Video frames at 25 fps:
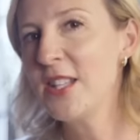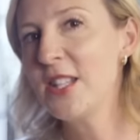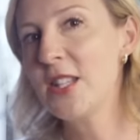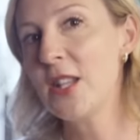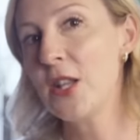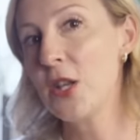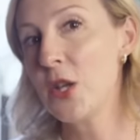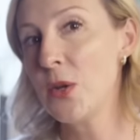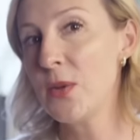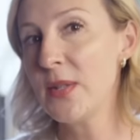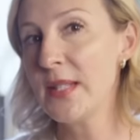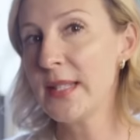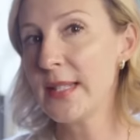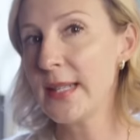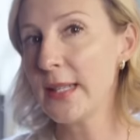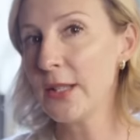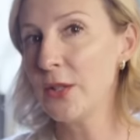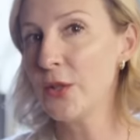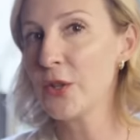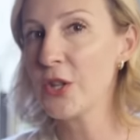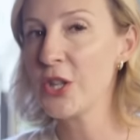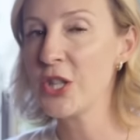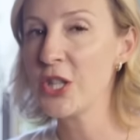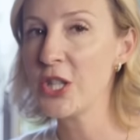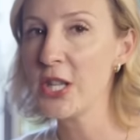so that you
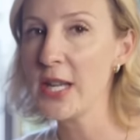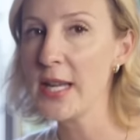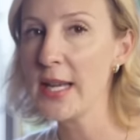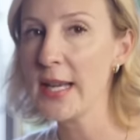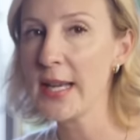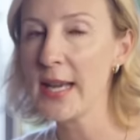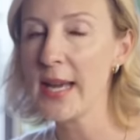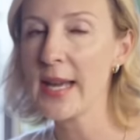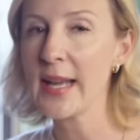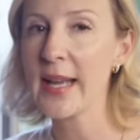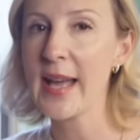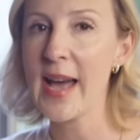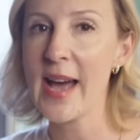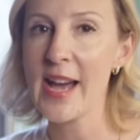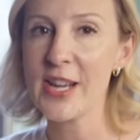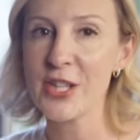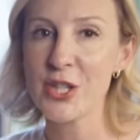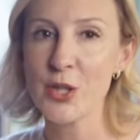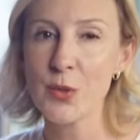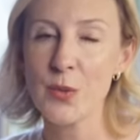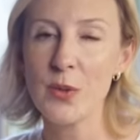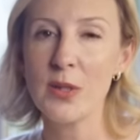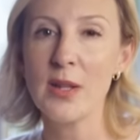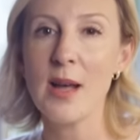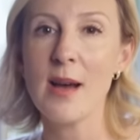still look chic and
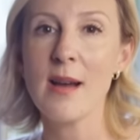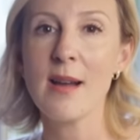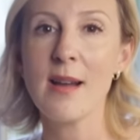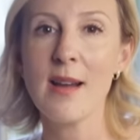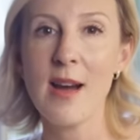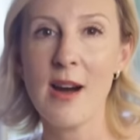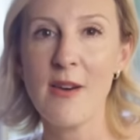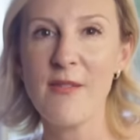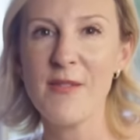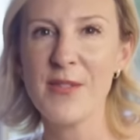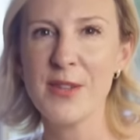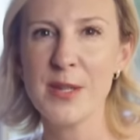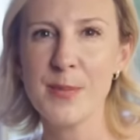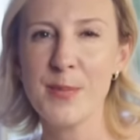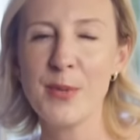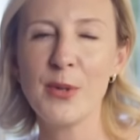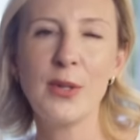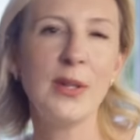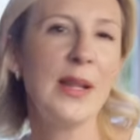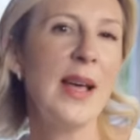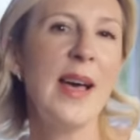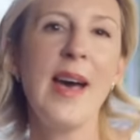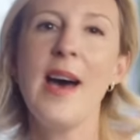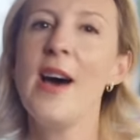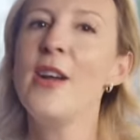casual and
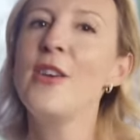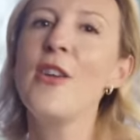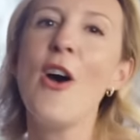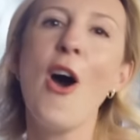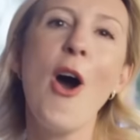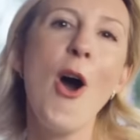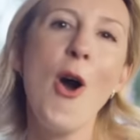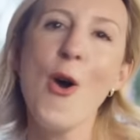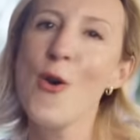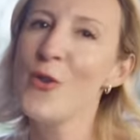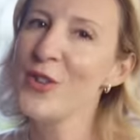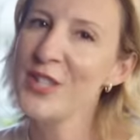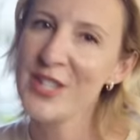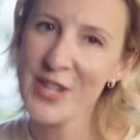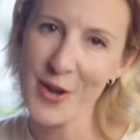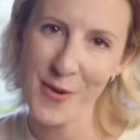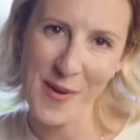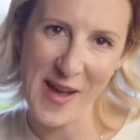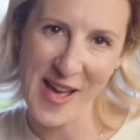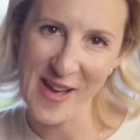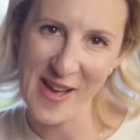comfortable and oh so